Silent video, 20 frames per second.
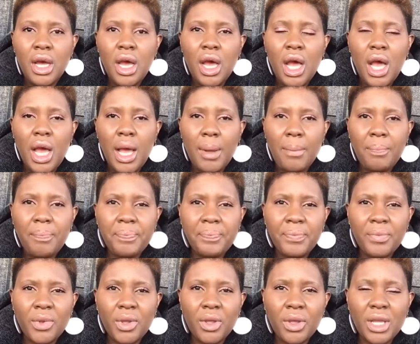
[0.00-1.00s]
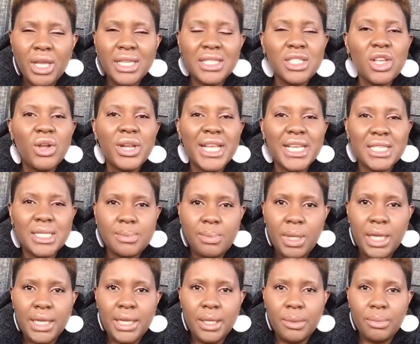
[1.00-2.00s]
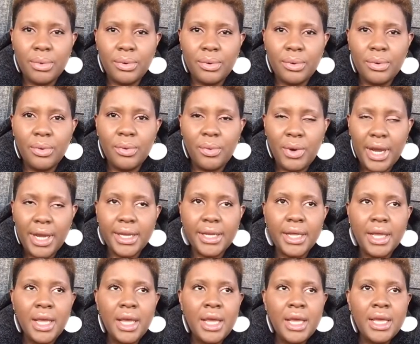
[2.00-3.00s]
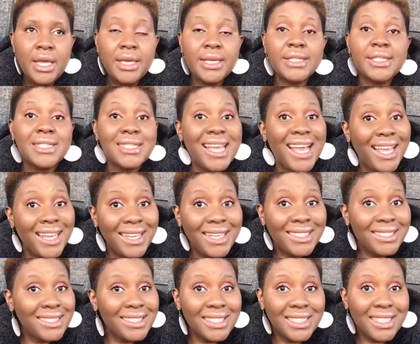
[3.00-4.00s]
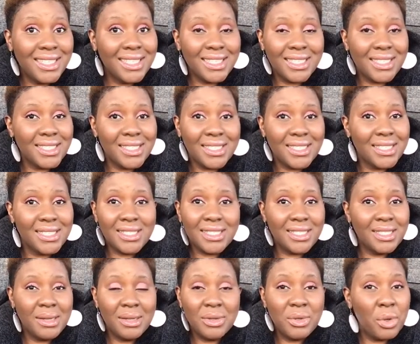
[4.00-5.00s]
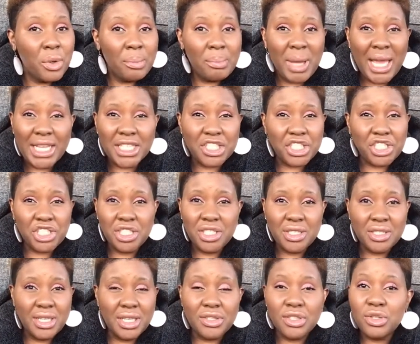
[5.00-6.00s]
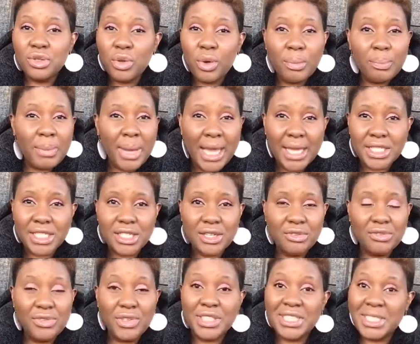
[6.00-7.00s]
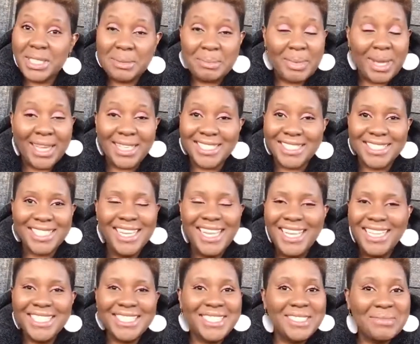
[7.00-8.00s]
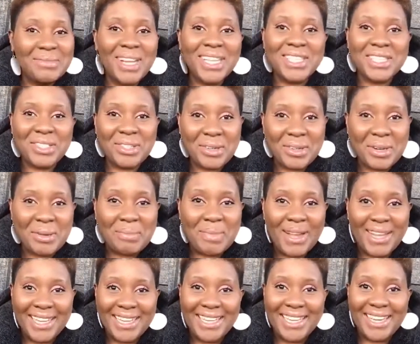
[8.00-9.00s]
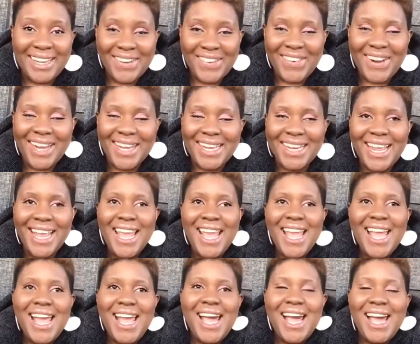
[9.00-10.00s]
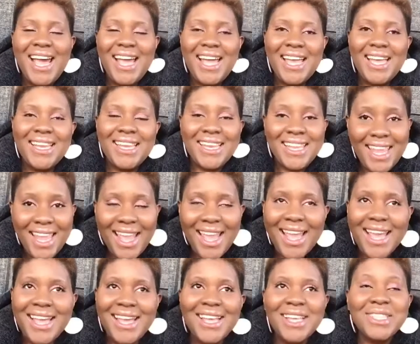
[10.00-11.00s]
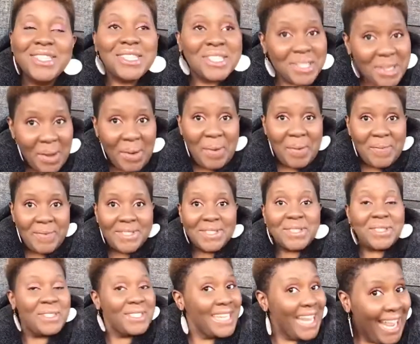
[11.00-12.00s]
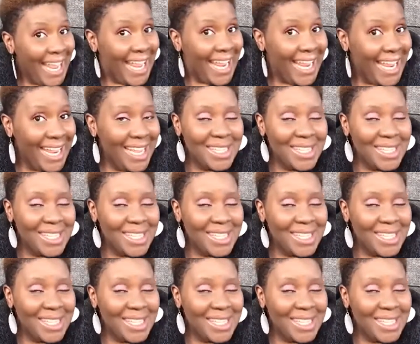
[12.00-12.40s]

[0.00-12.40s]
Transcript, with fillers: um it's unexplainable, right? His talent is no match. There's no match for Dimash. Dimash Kudaibergen, right? And yeah, so today